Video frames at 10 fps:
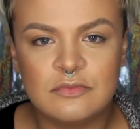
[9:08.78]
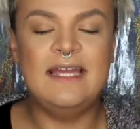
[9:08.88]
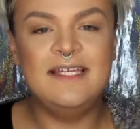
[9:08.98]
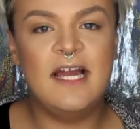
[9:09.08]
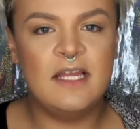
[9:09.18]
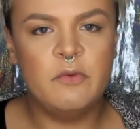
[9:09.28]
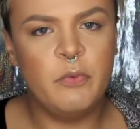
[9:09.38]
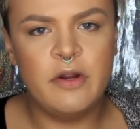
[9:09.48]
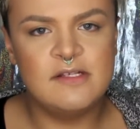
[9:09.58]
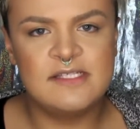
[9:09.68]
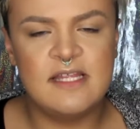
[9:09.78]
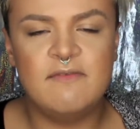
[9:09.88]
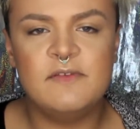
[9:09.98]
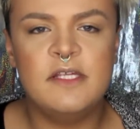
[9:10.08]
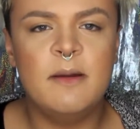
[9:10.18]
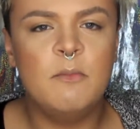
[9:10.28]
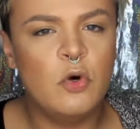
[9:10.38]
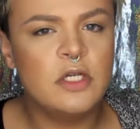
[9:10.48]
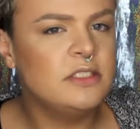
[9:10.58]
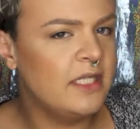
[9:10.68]
Any guy can wear it. It's definitely a
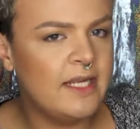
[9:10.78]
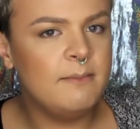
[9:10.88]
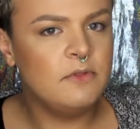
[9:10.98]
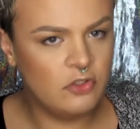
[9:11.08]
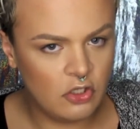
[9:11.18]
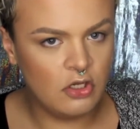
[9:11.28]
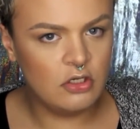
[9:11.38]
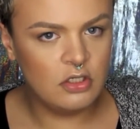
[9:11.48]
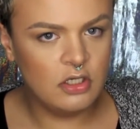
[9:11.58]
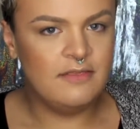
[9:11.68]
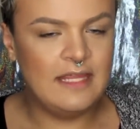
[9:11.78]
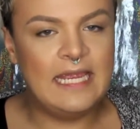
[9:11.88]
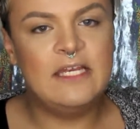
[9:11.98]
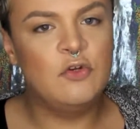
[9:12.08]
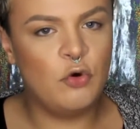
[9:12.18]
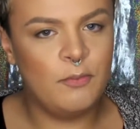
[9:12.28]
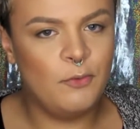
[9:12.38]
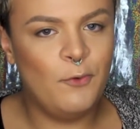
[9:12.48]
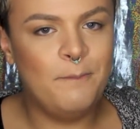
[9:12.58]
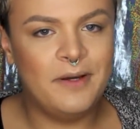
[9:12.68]
more glam look than
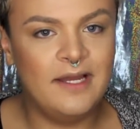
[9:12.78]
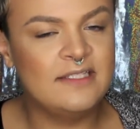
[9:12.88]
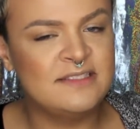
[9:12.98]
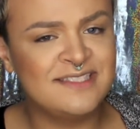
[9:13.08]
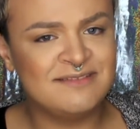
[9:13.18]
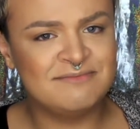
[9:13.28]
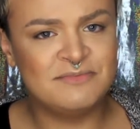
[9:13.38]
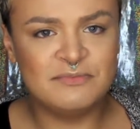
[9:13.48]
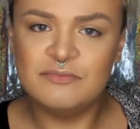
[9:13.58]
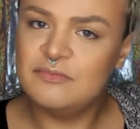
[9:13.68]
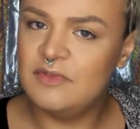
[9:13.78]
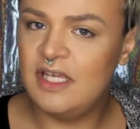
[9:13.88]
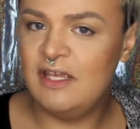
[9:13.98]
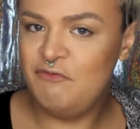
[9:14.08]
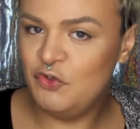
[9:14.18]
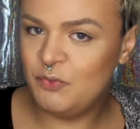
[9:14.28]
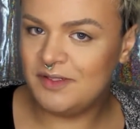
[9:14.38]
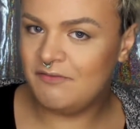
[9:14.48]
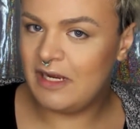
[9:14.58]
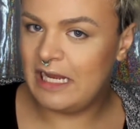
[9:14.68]
normal, but if you
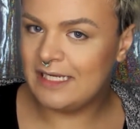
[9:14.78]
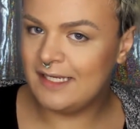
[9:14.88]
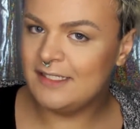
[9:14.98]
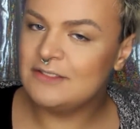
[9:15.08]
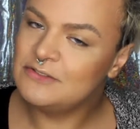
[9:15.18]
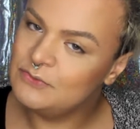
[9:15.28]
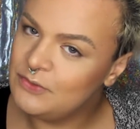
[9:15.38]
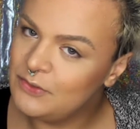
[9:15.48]
want to rock it, do